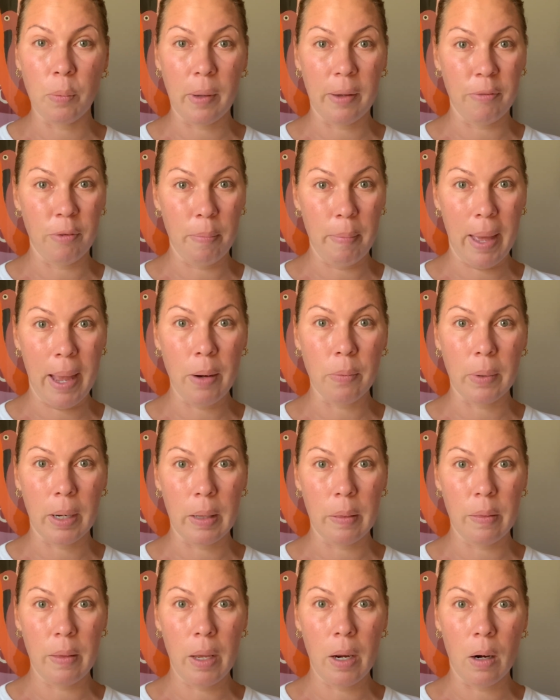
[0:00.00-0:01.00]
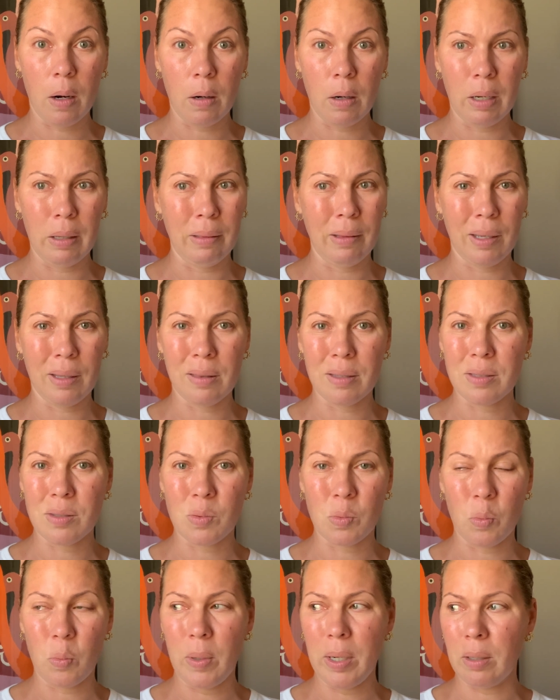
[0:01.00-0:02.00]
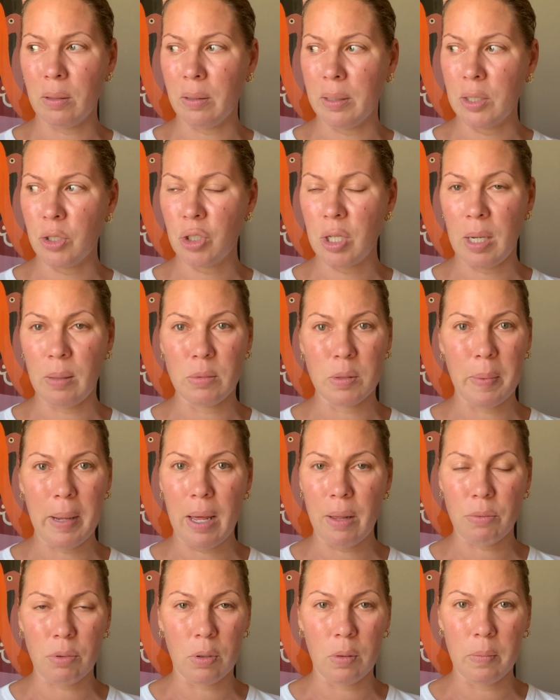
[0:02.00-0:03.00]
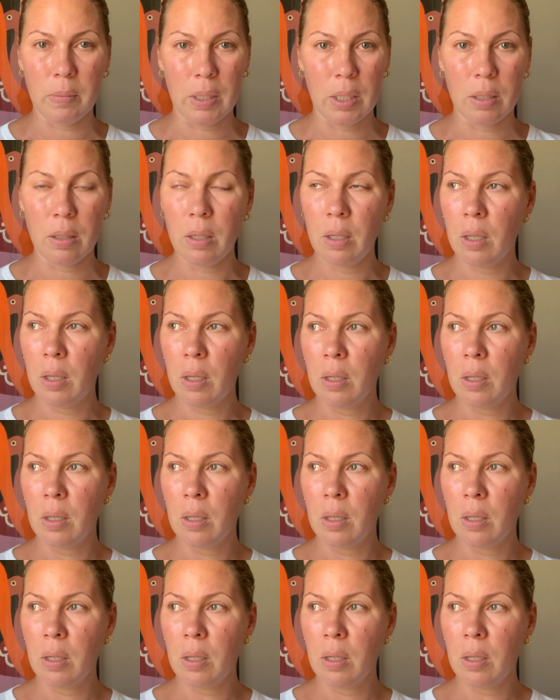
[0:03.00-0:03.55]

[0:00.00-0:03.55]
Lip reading: I have a mat right there in like this weirdly shaped bathroom that